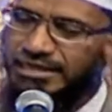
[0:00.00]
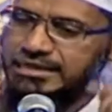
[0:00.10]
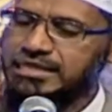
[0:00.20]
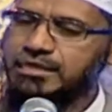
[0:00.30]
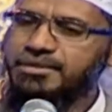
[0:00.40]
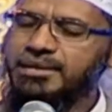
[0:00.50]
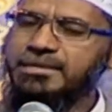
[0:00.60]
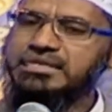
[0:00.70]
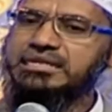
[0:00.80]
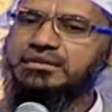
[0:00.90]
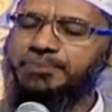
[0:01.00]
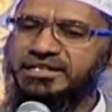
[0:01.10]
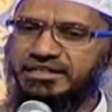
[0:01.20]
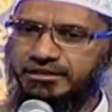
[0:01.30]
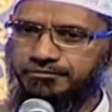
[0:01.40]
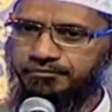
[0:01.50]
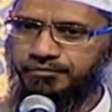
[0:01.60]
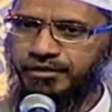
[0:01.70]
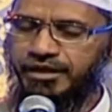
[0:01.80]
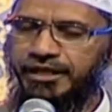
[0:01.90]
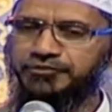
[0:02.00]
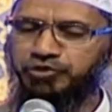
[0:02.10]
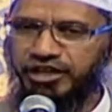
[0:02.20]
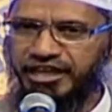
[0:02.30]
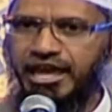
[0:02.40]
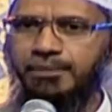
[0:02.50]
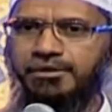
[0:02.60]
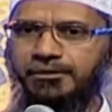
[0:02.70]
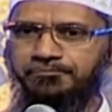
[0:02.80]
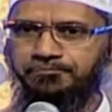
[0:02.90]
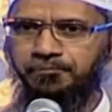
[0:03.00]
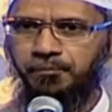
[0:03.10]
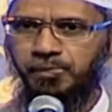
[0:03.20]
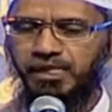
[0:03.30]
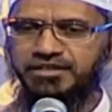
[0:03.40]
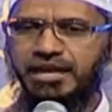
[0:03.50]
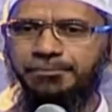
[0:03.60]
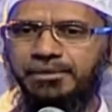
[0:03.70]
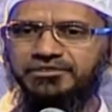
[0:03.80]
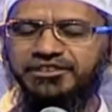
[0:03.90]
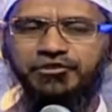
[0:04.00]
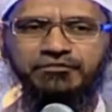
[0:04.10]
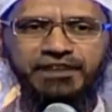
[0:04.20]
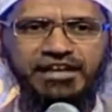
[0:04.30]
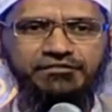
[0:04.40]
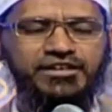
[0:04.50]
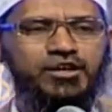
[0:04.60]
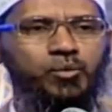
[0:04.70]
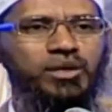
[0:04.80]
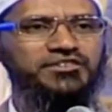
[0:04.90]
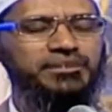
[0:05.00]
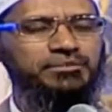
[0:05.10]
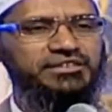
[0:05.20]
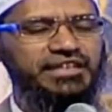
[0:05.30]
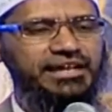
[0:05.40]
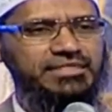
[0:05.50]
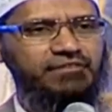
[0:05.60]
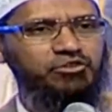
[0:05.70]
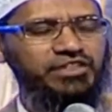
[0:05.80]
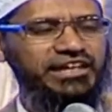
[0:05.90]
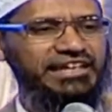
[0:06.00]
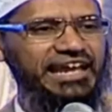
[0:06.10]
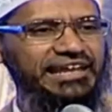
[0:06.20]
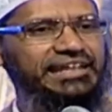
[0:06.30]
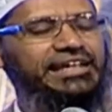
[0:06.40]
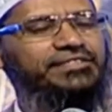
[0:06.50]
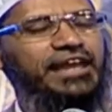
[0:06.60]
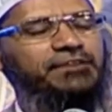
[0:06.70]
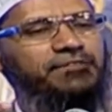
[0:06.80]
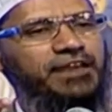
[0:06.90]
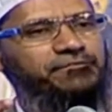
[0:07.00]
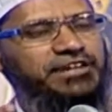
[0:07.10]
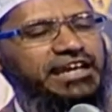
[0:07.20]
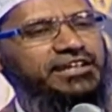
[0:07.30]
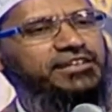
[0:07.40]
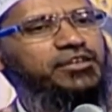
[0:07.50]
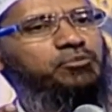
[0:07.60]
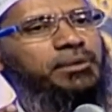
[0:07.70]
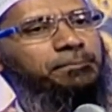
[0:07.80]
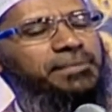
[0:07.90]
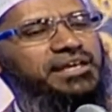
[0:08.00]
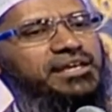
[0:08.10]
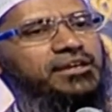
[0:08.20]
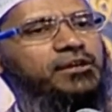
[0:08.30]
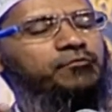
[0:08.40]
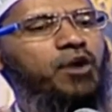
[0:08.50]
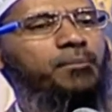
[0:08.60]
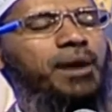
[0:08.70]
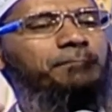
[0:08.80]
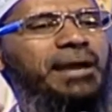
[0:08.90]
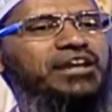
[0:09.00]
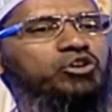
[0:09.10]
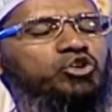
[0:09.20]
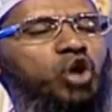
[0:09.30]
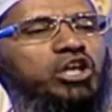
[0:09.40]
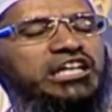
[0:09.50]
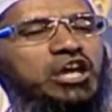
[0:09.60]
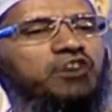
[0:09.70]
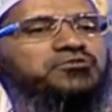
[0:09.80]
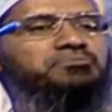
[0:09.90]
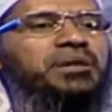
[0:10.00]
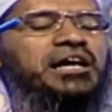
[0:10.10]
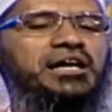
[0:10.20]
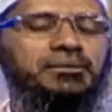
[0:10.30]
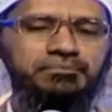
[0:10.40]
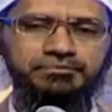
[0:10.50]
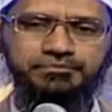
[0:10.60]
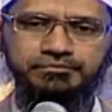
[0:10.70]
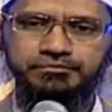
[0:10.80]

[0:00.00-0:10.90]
The similar message is repeated in Surah Qiyamah, chapter number seventy-five, verse number thirty-seven to thirty-nine, that we have created the human being from a minute quantity of sperm.